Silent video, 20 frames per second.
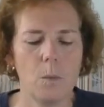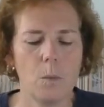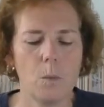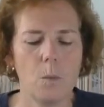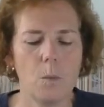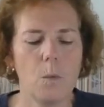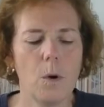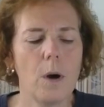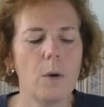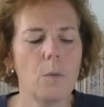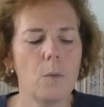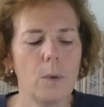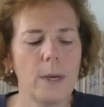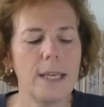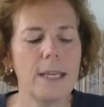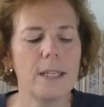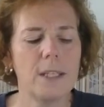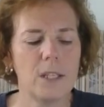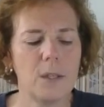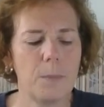what
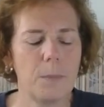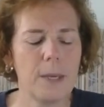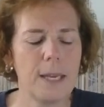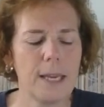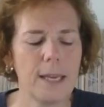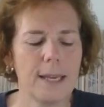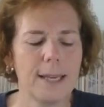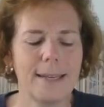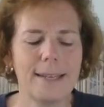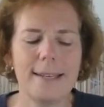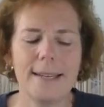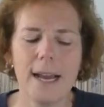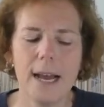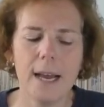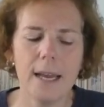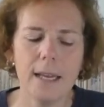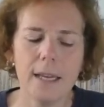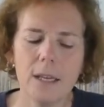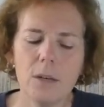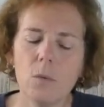we speak,
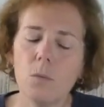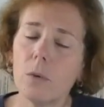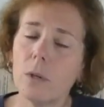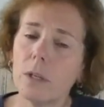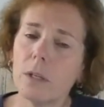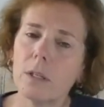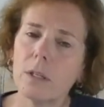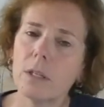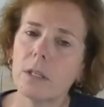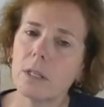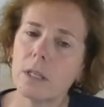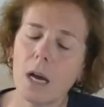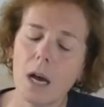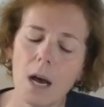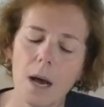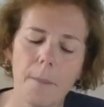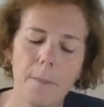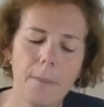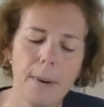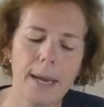not in words
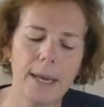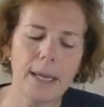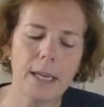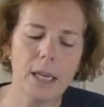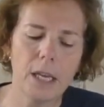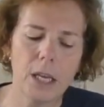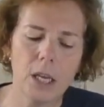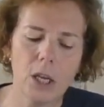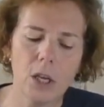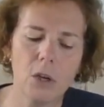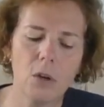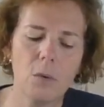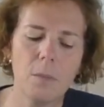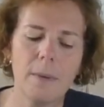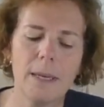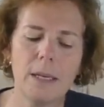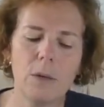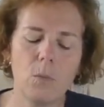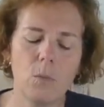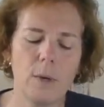taught by
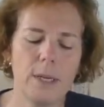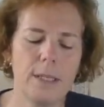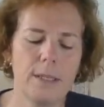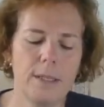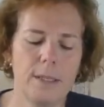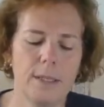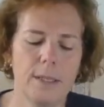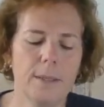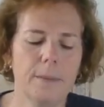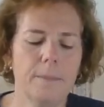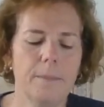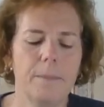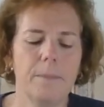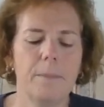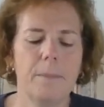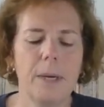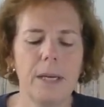human wisdom,